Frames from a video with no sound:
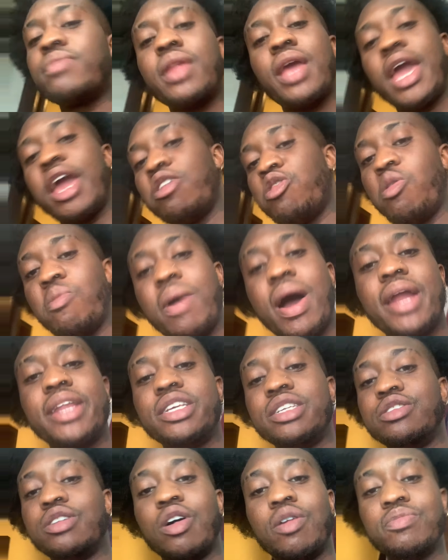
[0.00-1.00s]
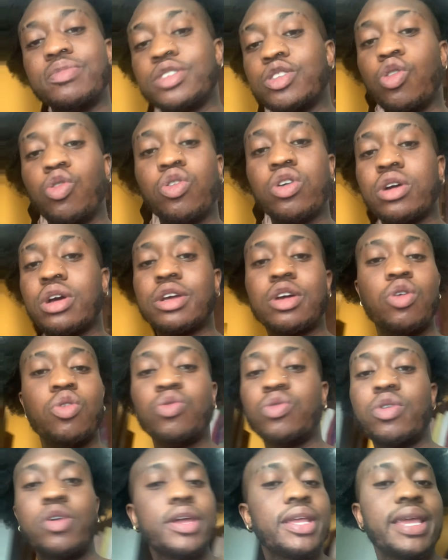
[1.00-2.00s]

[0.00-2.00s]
Ain't nobody um gonna gonna